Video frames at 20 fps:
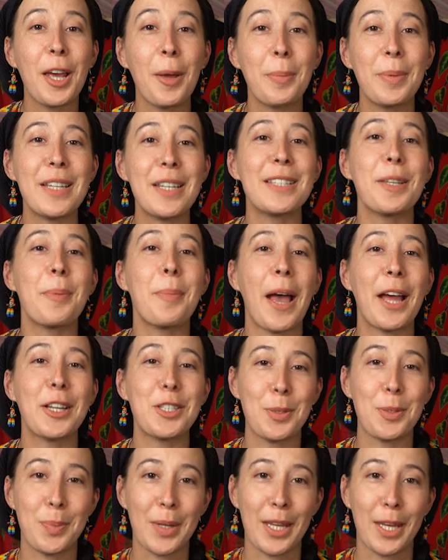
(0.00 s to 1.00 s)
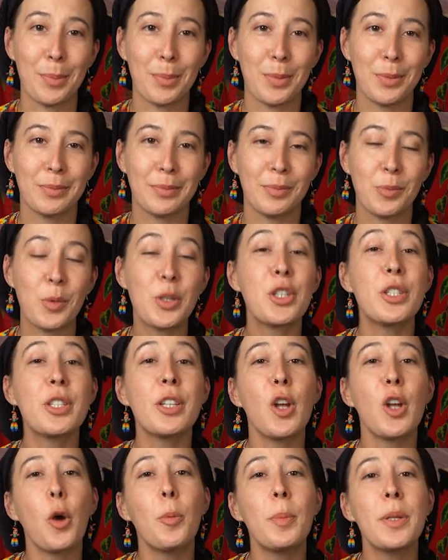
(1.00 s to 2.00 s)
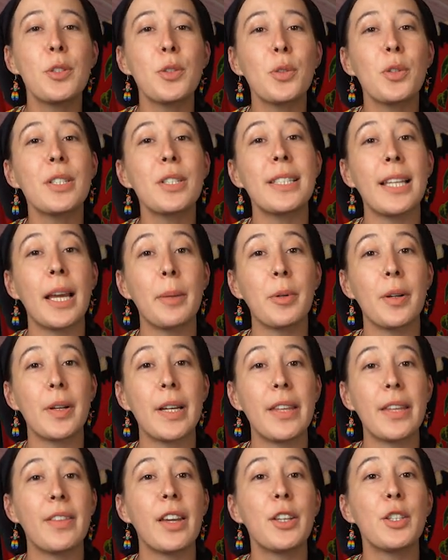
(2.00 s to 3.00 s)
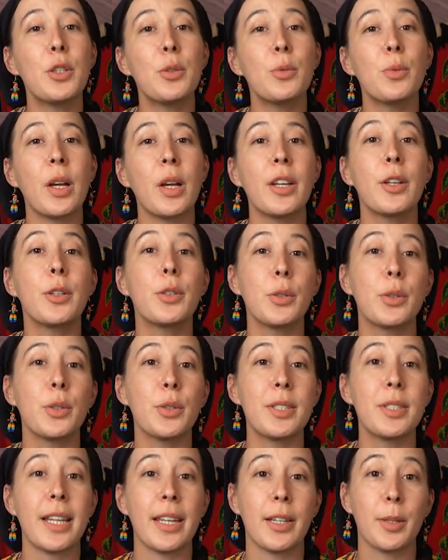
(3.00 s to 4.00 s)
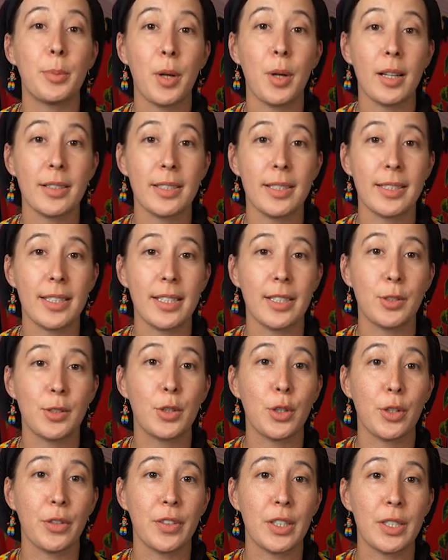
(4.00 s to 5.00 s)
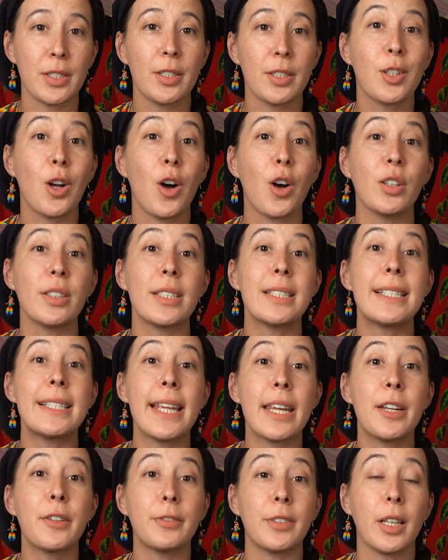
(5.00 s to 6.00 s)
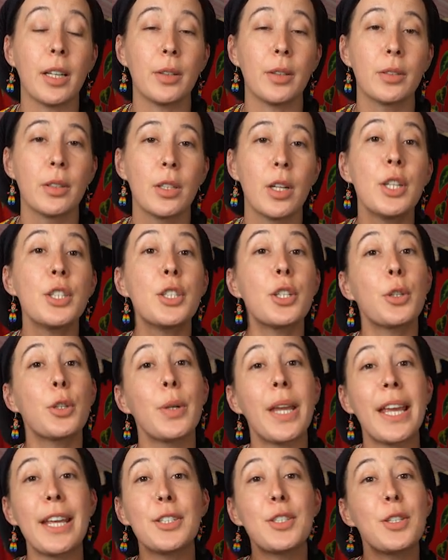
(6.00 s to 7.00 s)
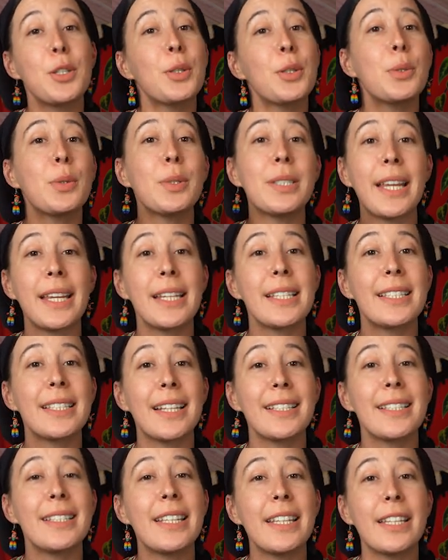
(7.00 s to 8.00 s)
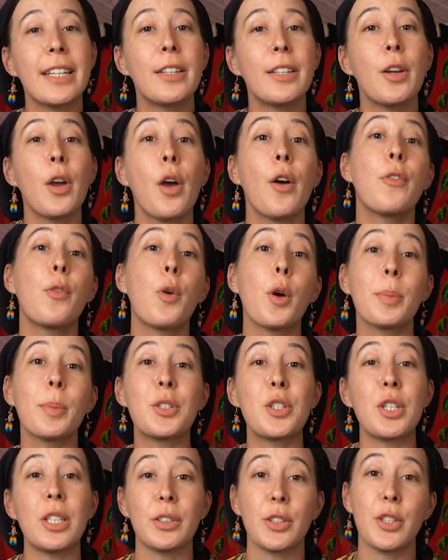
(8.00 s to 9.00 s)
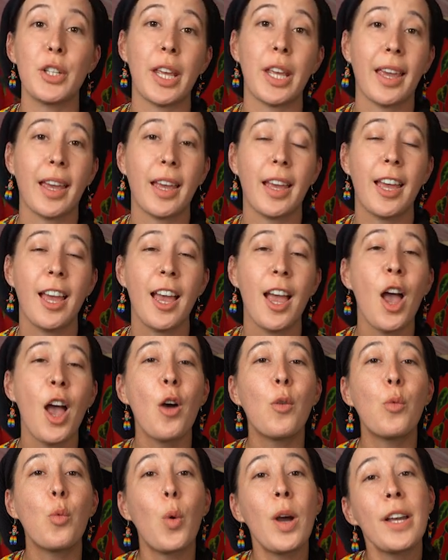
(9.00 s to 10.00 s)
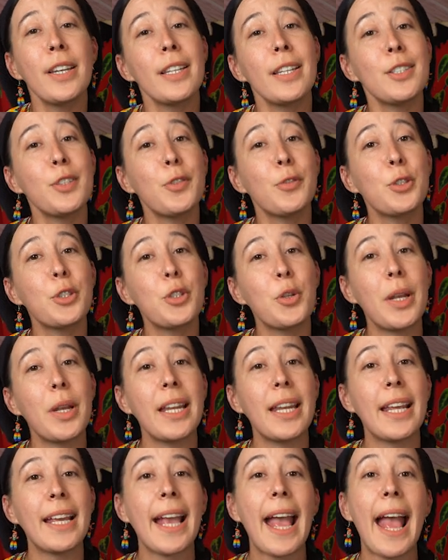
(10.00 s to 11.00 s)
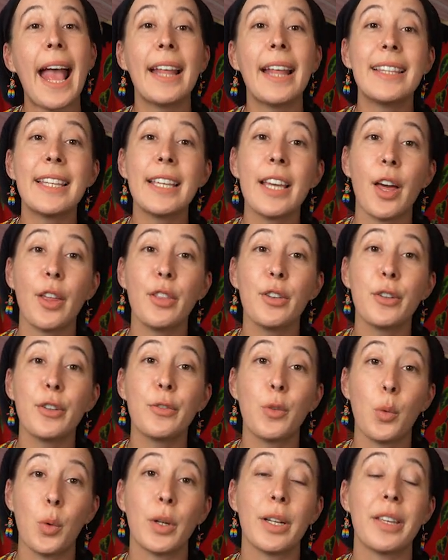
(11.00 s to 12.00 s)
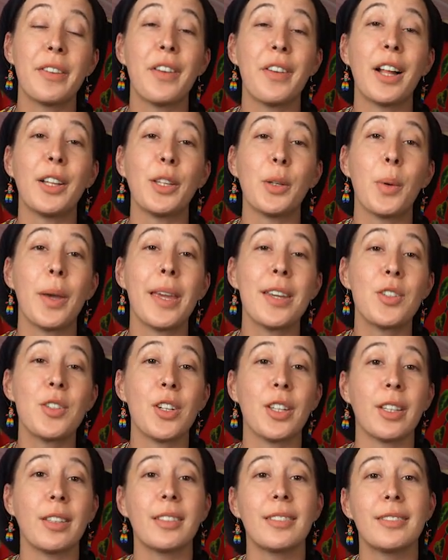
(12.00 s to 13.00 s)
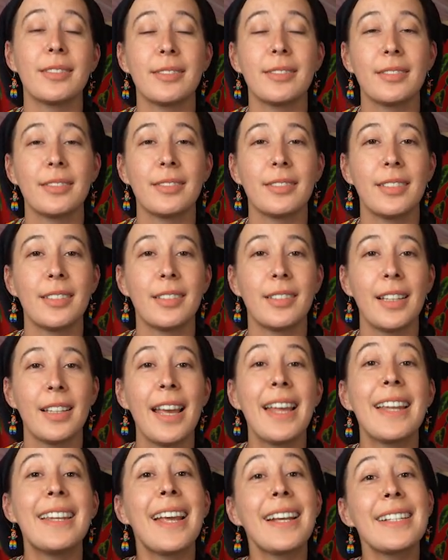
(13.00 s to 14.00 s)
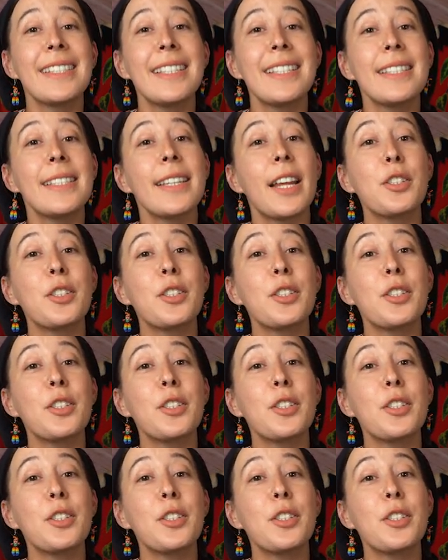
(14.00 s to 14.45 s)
up is Apache Beam, which is an open source library that you run on Google's data processing service called Dataflow to create two datasets needed for machine learning. One is for training and the other for evaluation. Next is